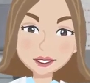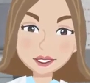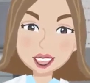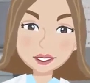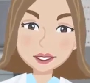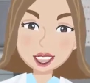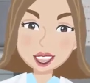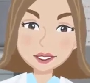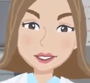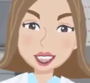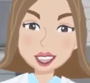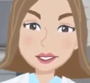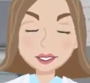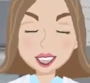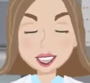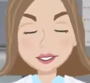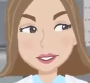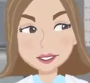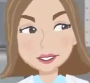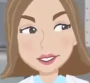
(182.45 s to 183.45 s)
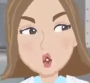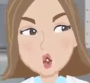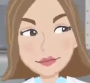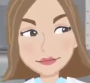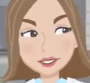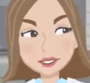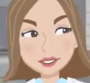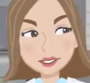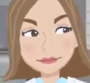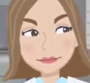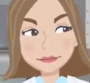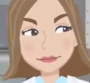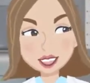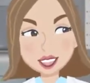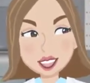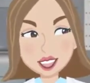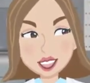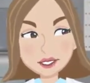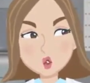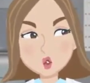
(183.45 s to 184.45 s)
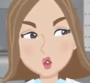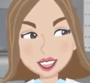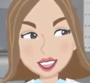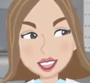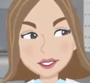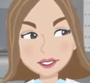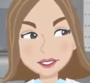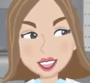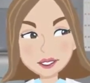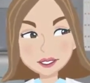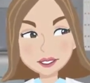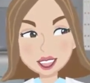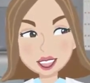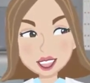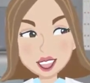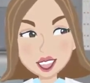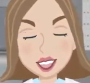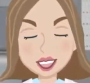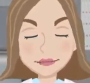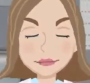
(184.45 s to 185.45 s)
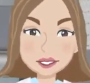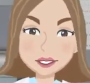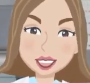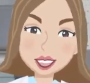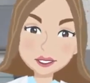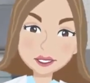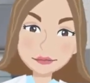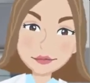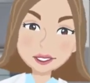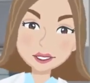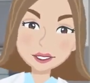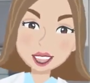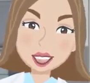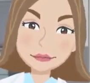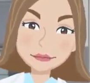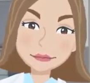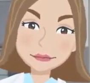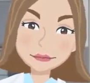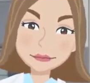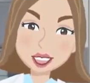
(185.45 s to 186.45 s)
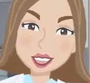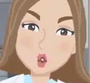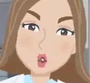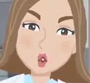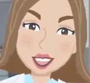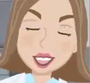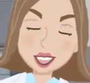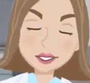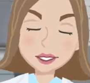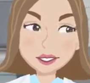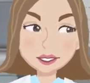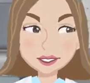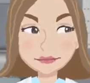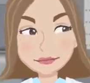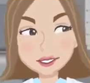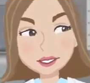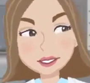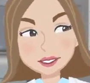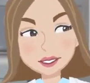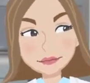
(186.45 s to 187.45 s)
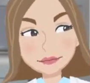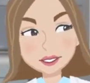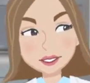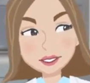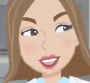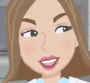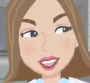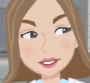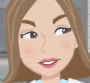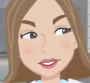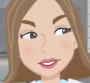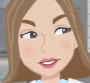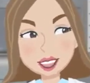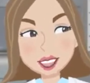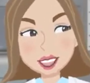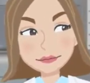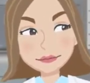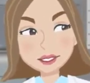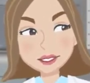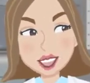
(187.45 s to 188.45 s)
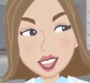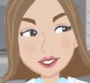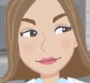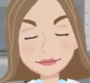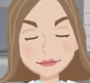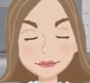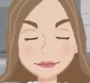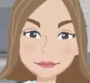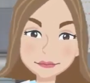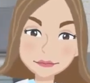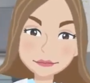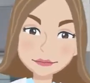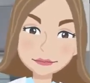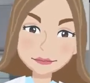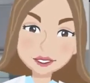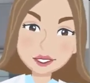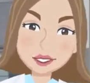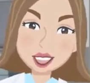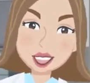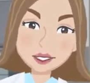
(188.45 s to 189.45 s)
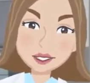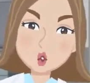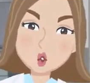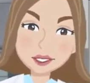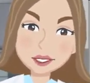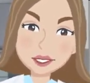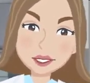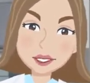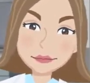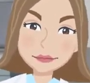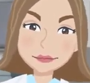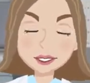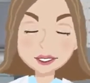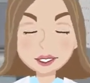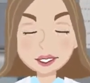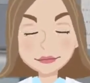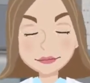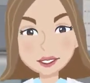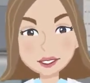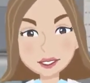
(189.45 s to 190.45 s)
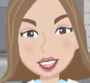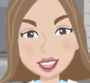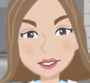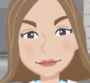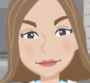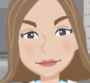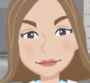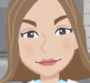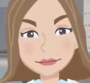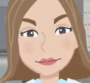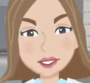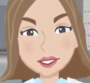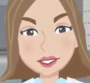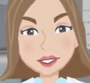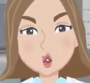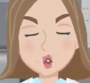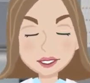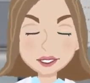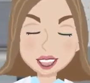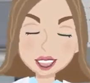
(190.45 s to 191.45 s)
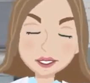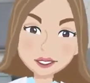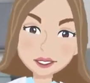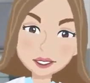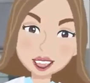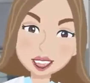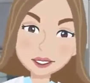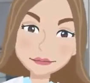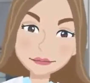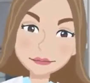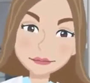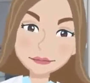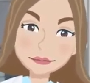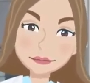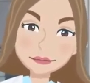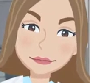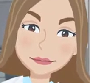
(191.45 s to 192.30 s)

You can see in this graph that as you increase the volume of the cocktail, you may affect the positive MFI, giving a lower stain index or lower resolution.